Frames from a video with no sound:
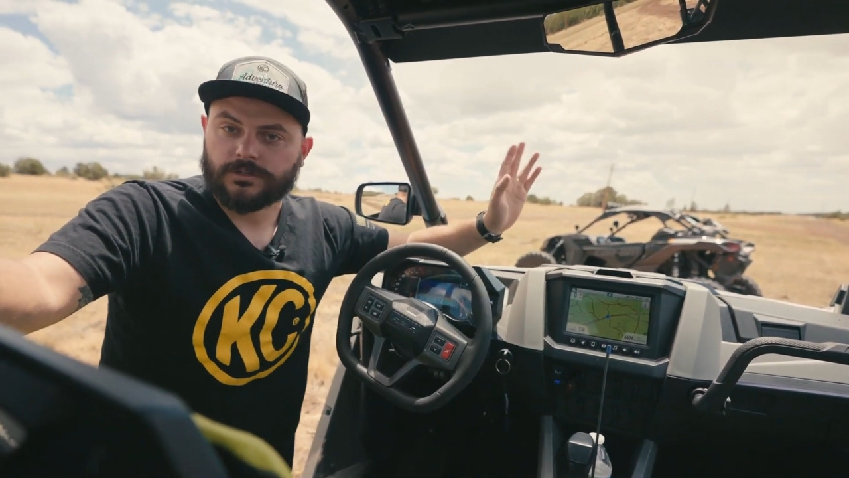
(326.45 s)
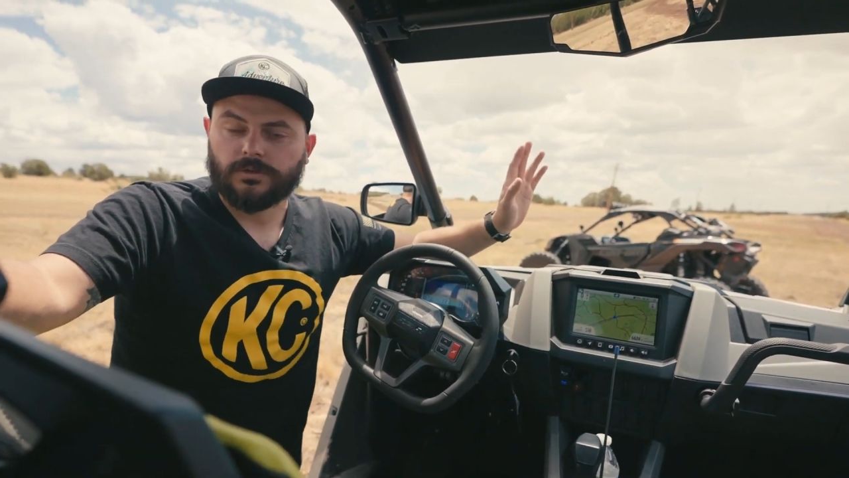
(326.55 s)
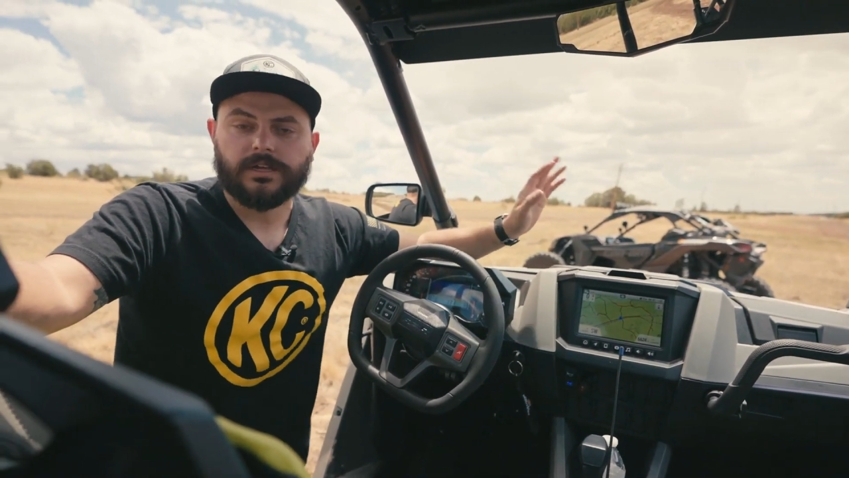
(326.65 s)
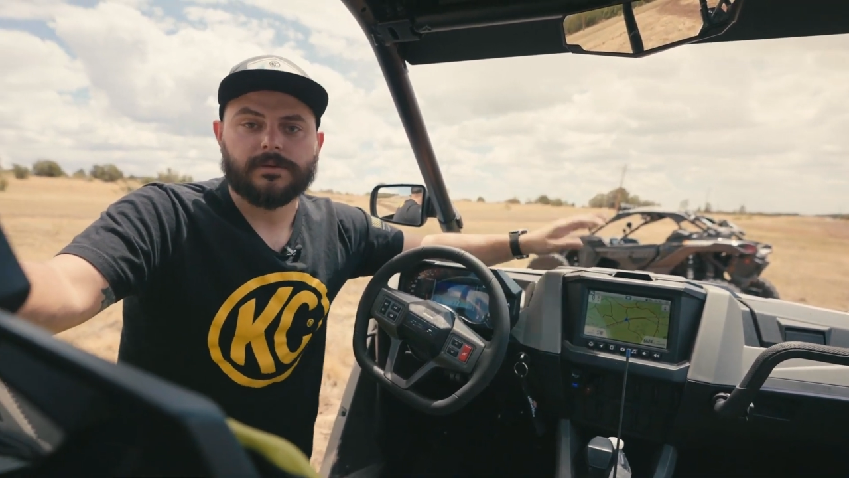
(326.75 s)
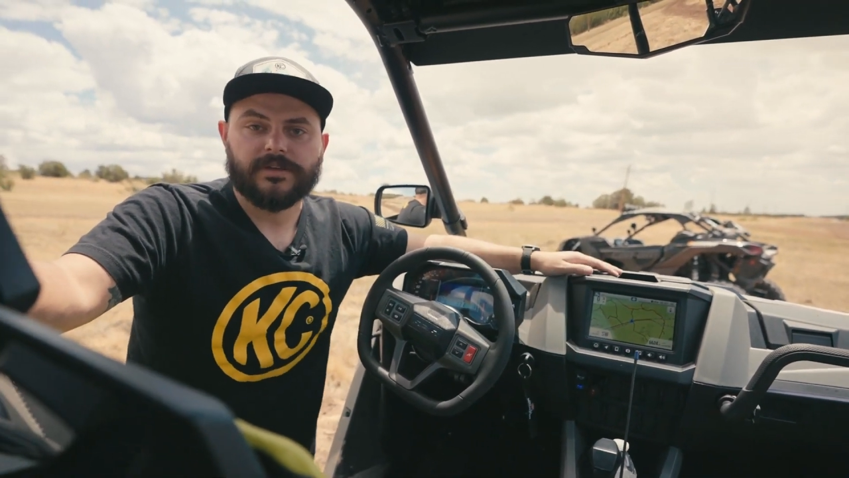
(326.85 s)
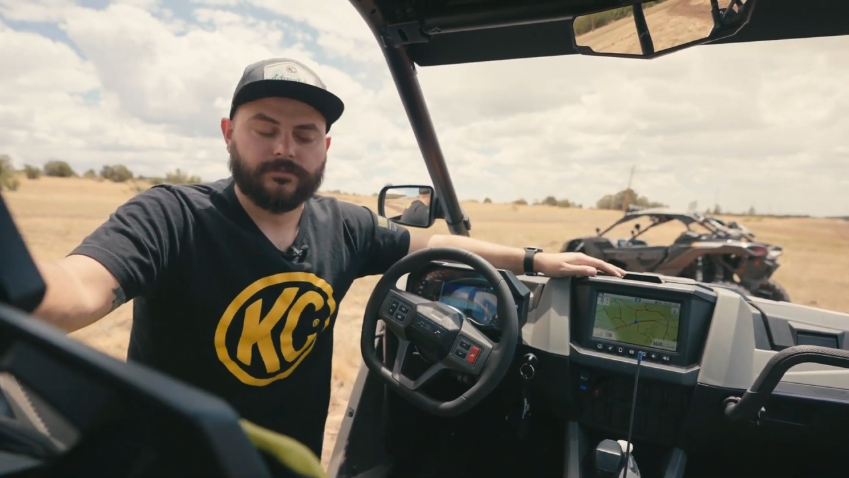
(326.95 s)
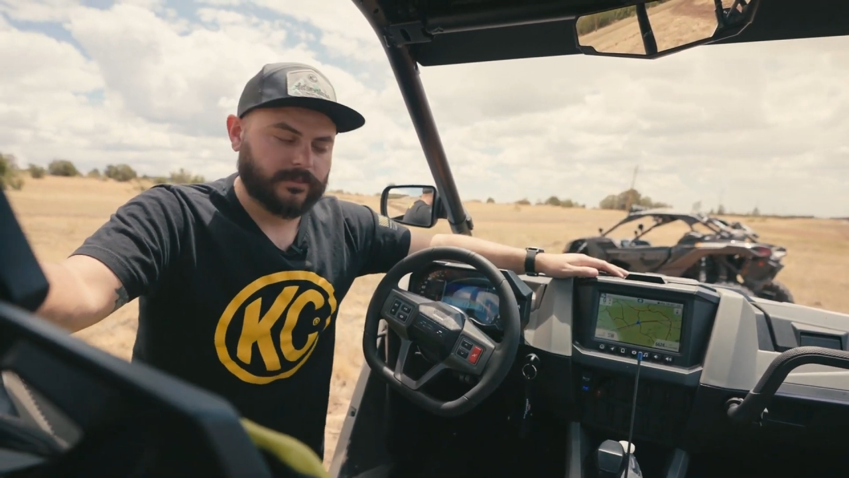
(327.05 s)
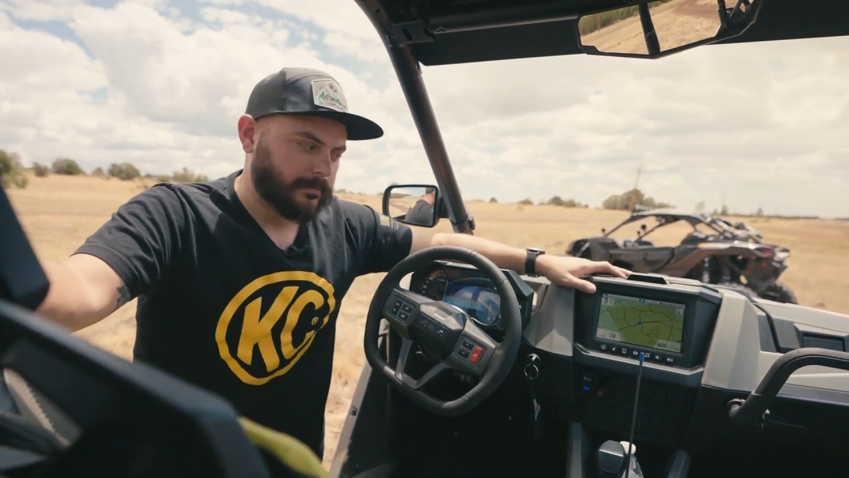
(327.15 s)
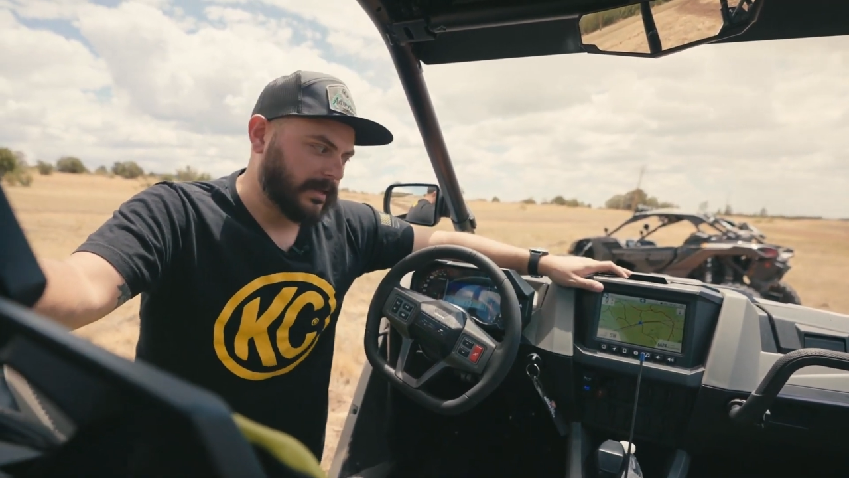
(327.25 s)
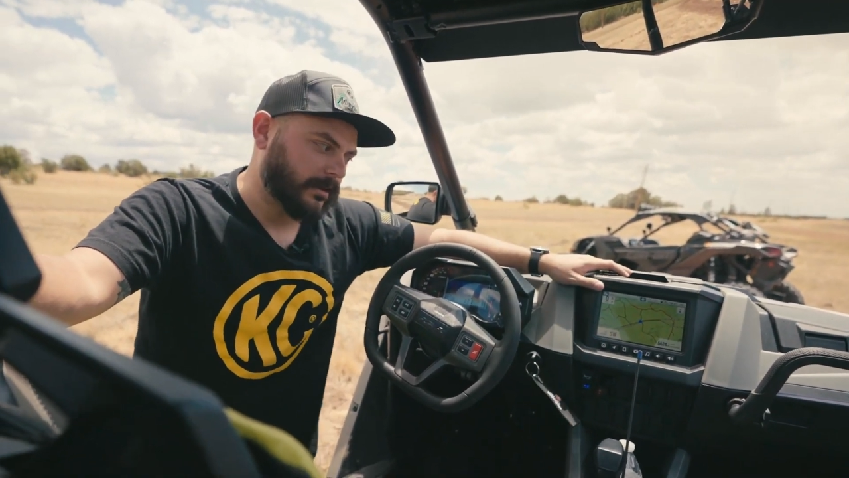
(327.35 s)
It's only gonna be for
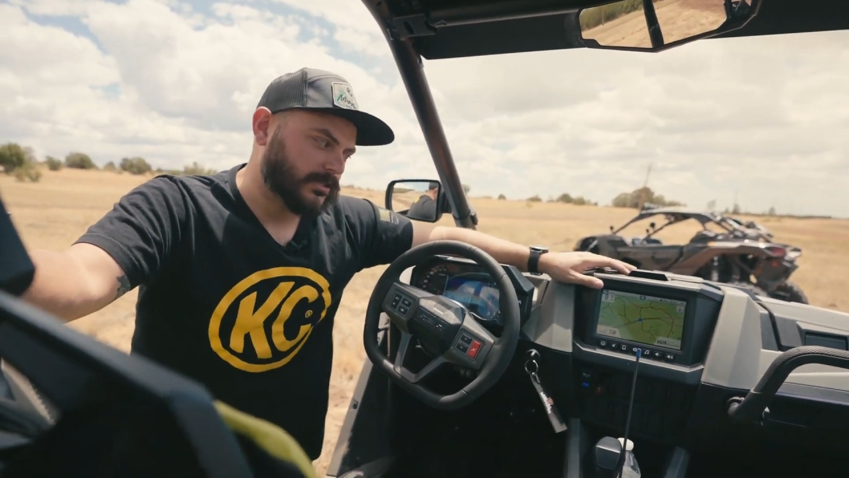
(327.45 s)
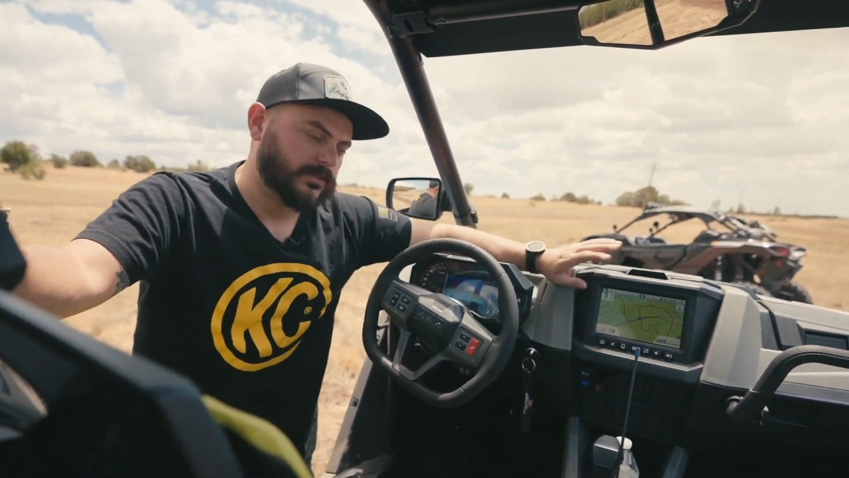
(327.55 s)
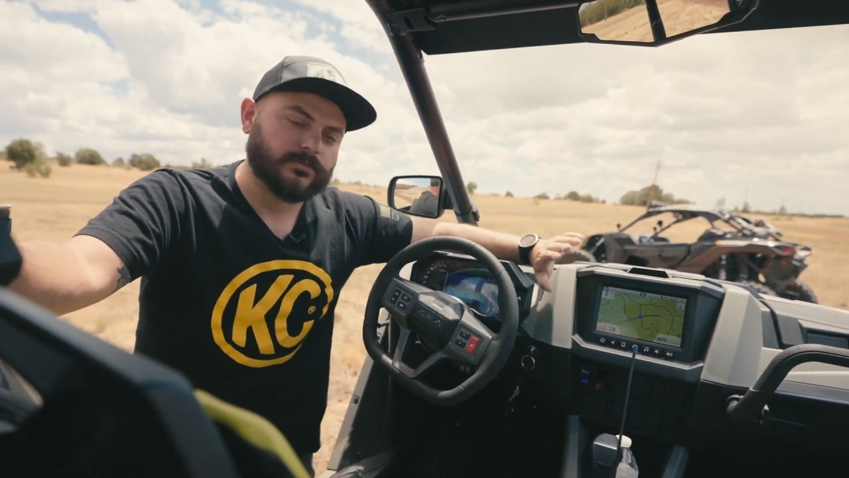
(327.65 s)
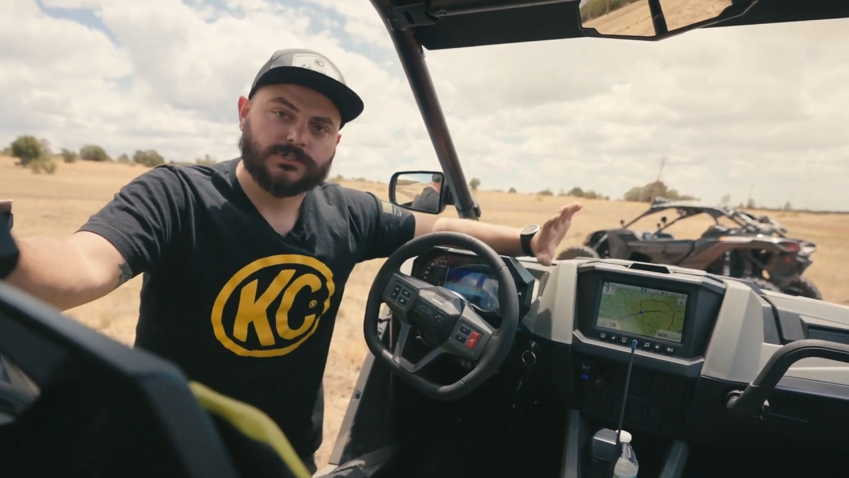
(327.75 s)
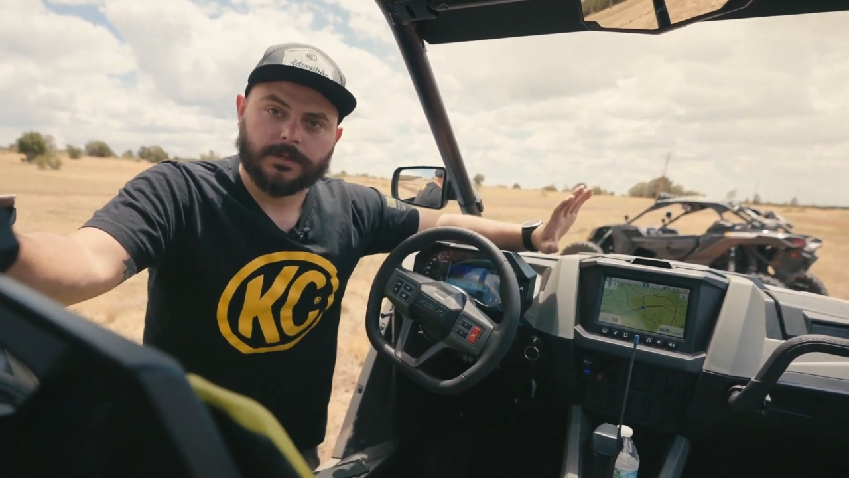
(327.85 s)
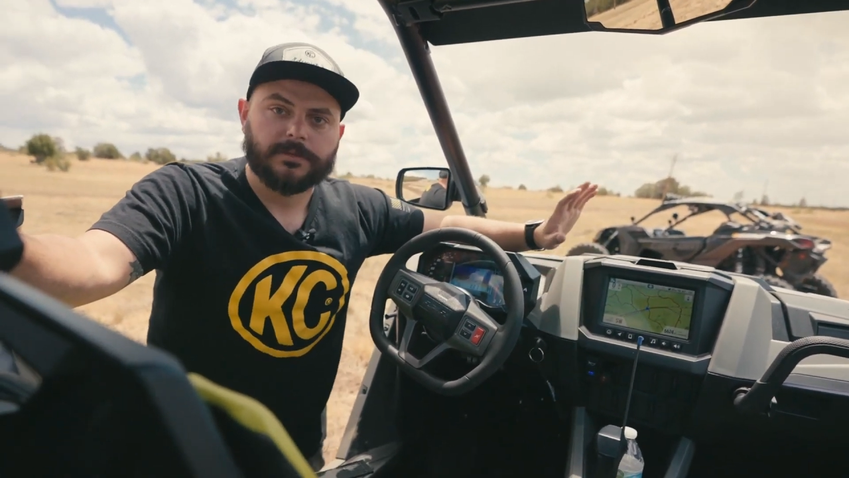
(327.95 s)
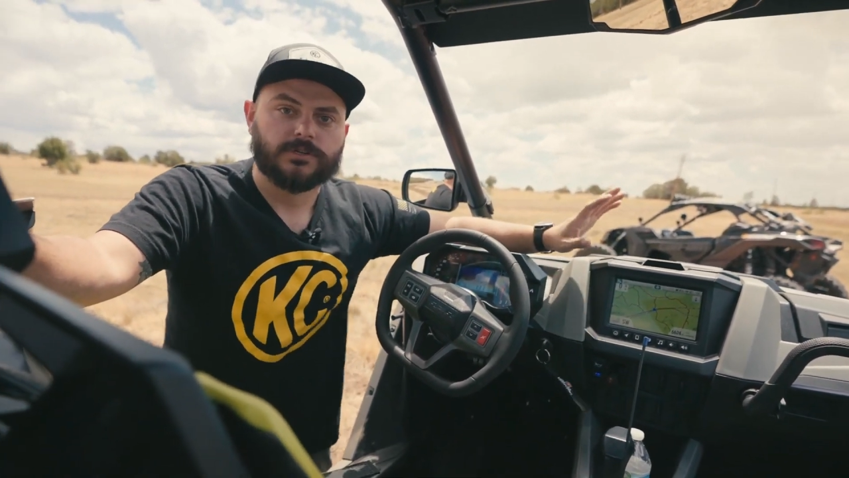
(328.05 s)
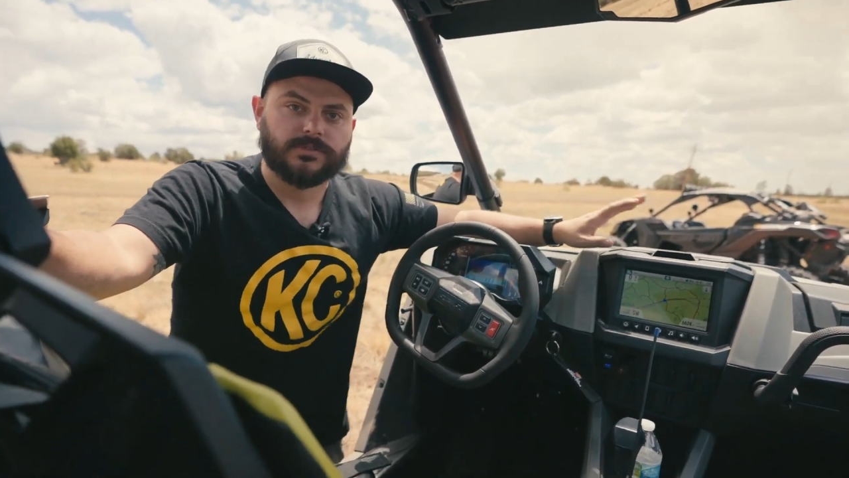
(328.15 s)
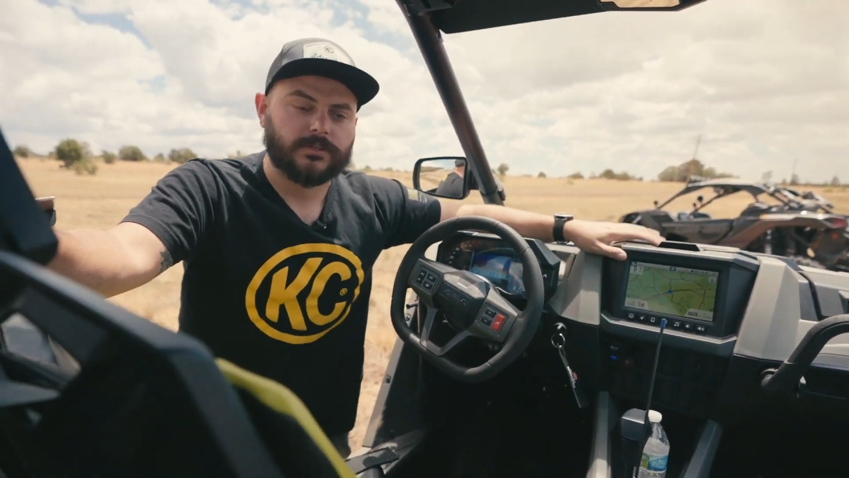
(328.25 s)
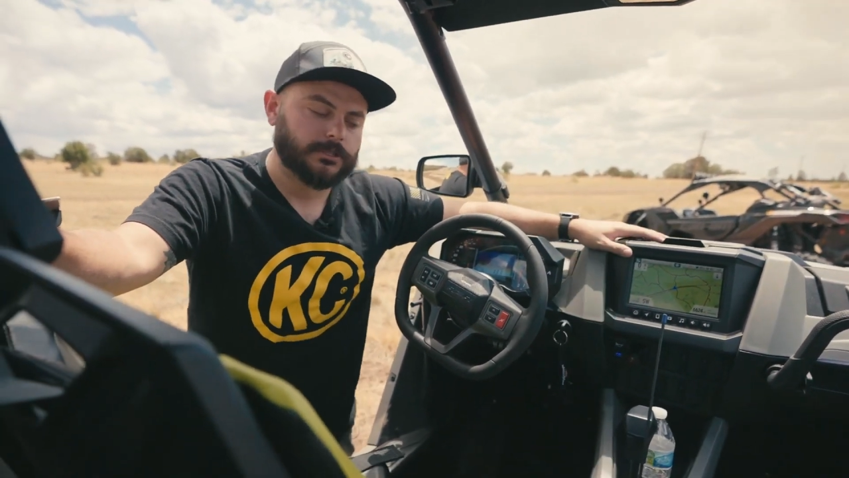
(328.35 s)
the Polarises for some of
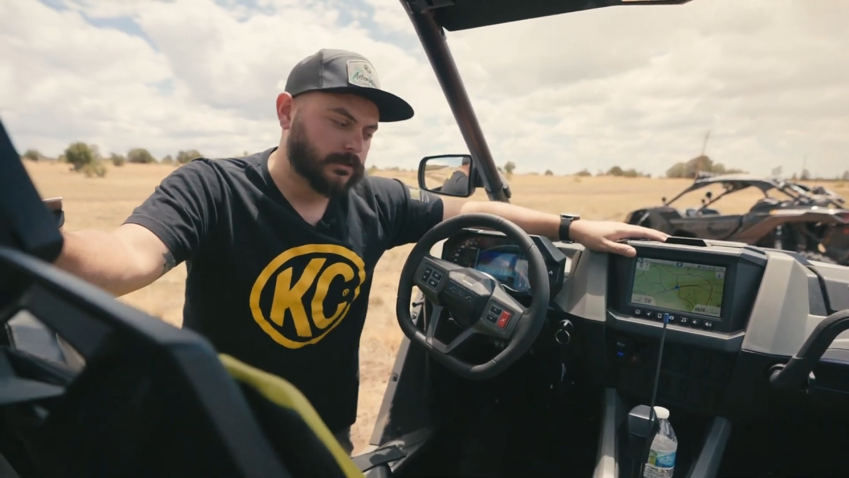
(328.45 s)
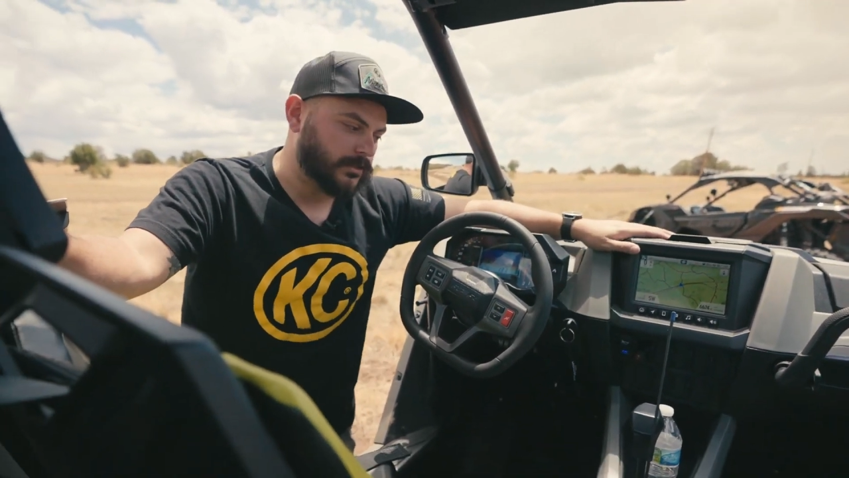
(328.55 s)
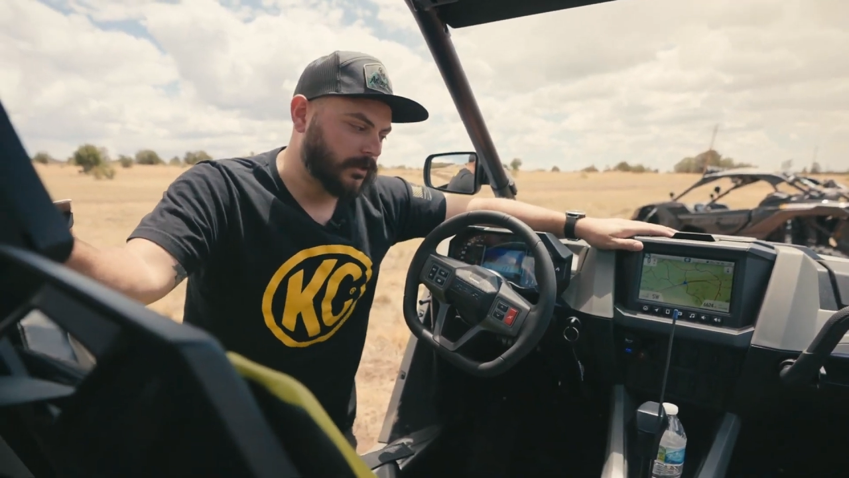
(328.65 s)
those features.